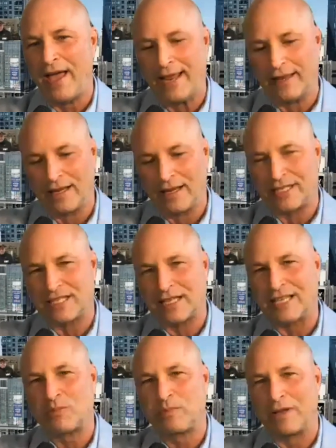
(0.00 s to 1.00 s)
that, let's
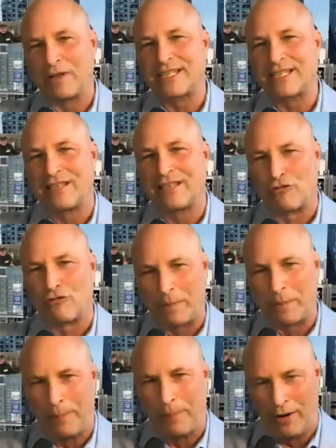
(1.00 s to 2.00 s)
get to the
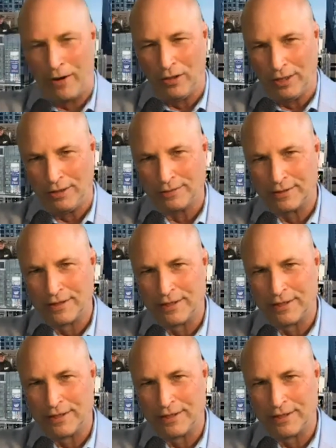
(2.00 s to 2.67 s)
rugby parallel.